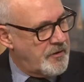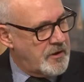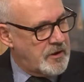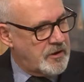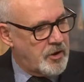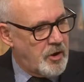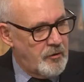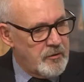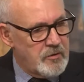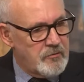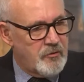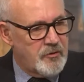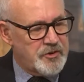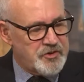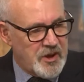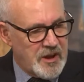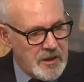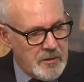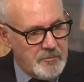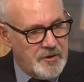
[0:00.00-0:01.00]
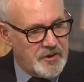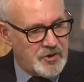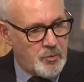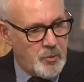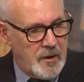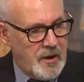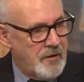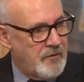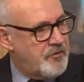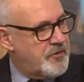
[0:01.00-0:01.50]
the current regime
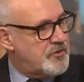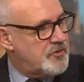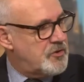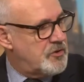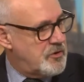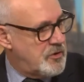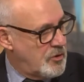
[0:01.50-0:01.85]
is we have this